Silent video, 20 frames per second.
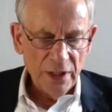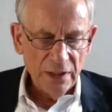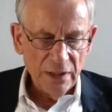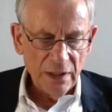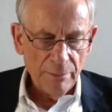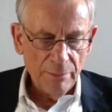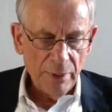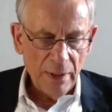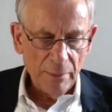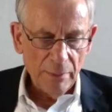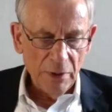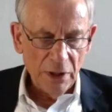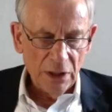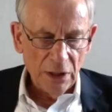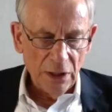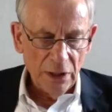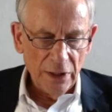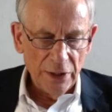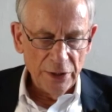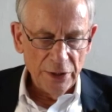are
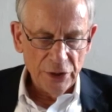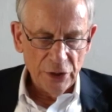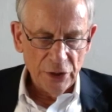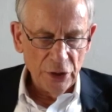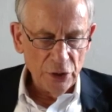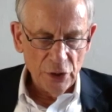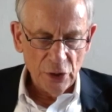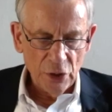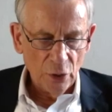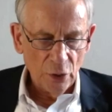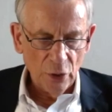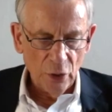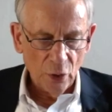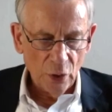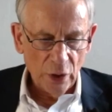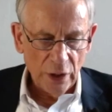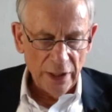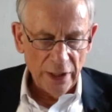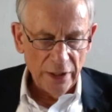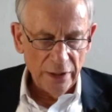publicly listed, so you
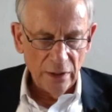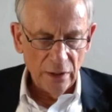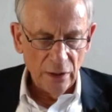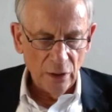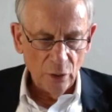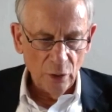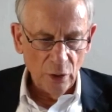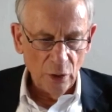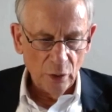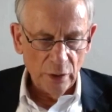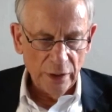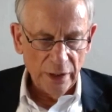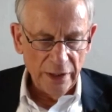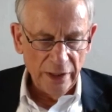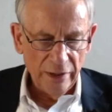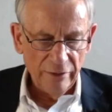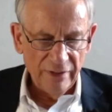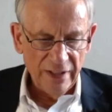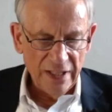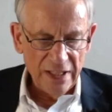can
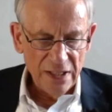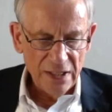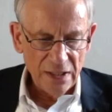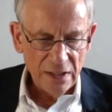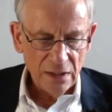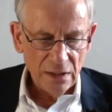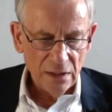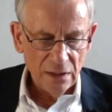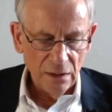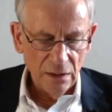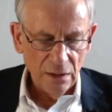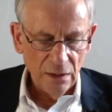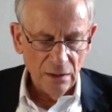invest.